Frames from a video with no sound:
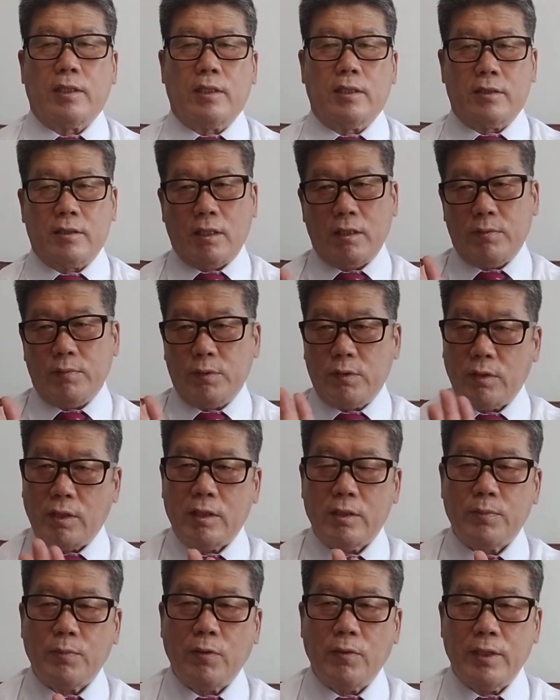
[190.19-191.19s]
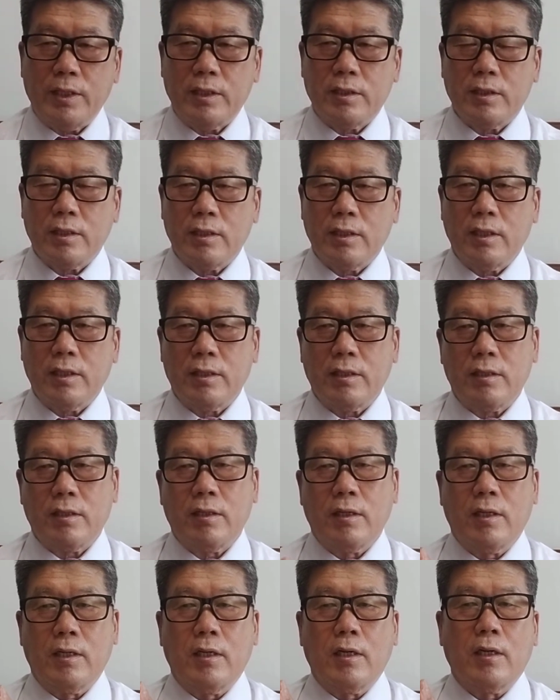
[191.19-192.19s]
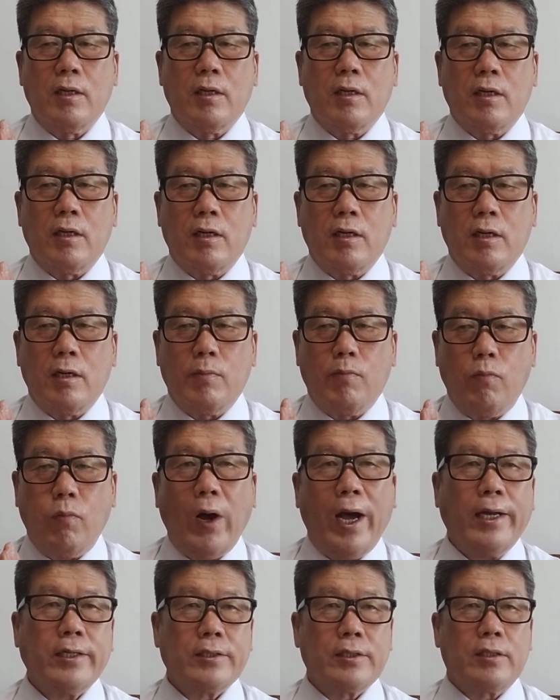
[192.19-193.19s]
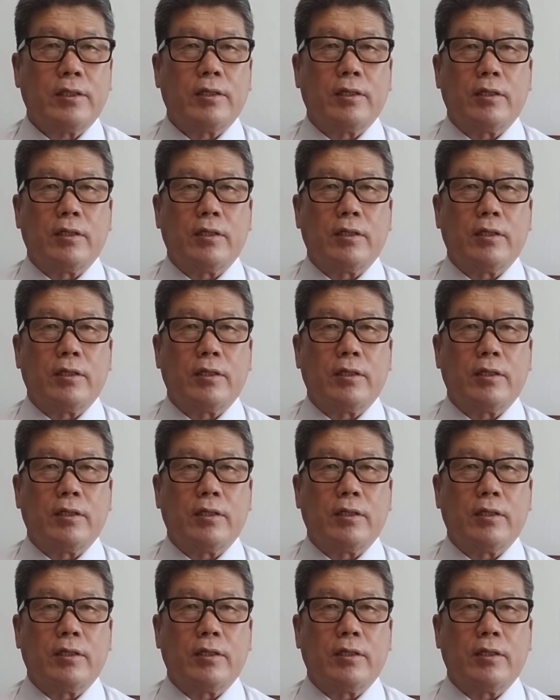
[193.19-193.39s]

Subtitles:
Statement of cash flow is the past